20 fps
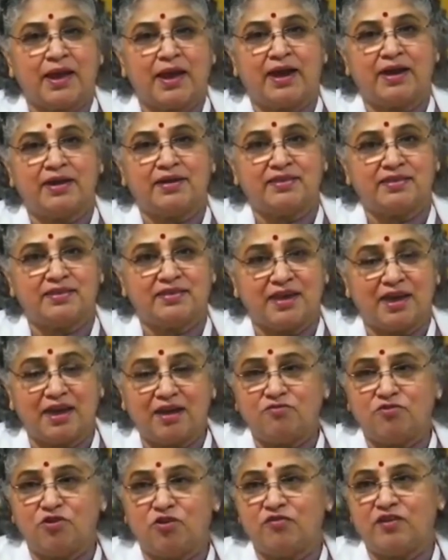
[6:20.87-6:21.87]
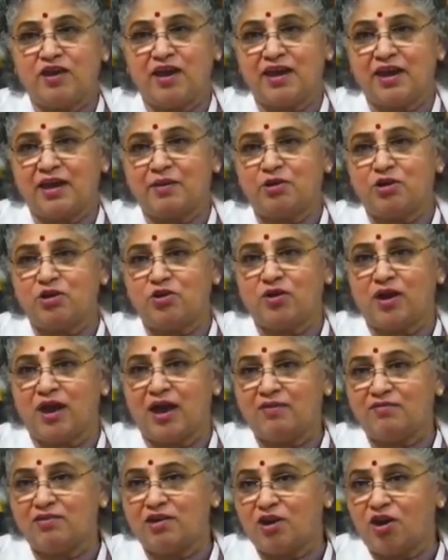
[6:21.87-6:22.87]
And therefore, we are able to
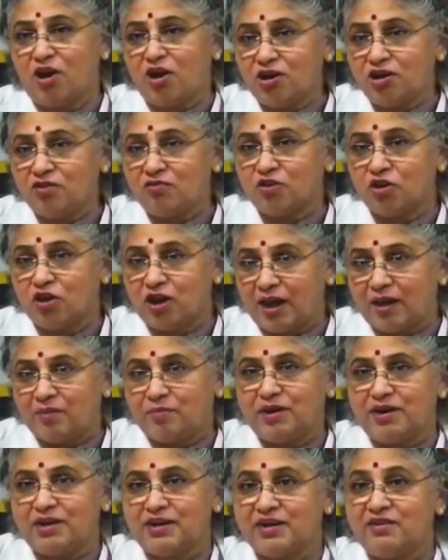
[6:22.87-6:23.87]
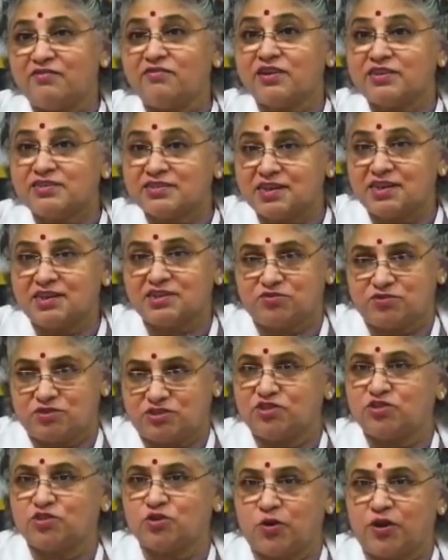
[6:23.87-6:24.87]
have a lot of collaborative research
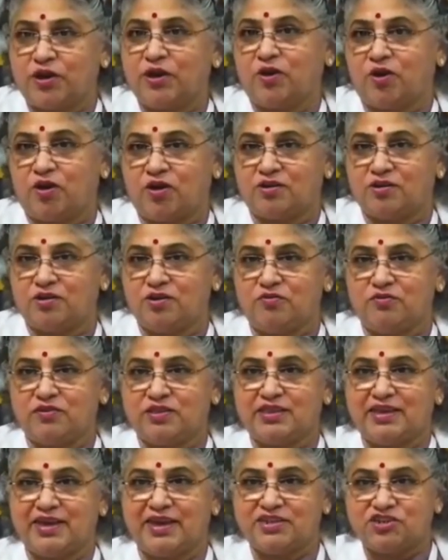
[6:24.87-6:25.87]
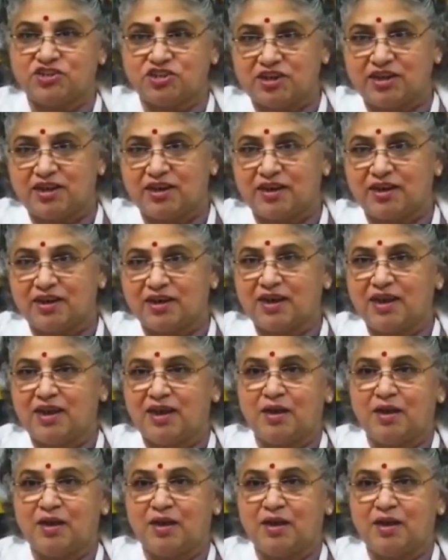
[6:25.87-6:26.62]
which is going on, you know, with the engineering.